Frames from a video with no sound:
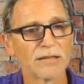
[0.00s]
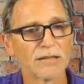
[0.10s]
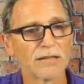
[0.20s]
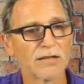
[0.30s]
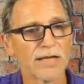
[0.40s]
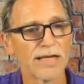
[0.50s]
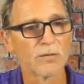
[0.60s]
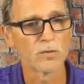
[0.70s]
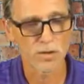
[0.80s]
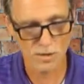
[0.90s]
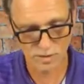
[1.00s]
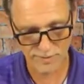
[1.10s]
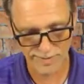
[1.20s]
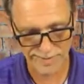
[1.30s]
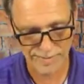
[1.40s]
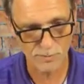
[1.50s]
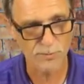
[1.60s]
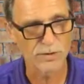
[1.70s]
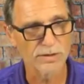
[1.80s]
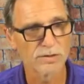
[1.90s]
Okay, and we'll call that
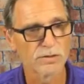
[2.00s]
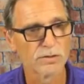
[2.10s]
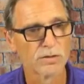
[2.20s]
outputs,